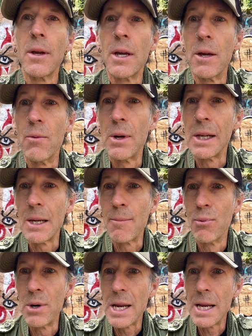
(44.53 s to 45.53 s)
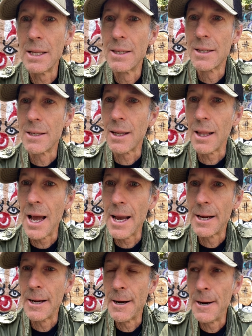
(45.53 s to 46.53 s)
It really breeds
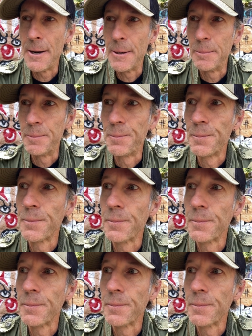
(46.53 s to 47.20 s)
like um,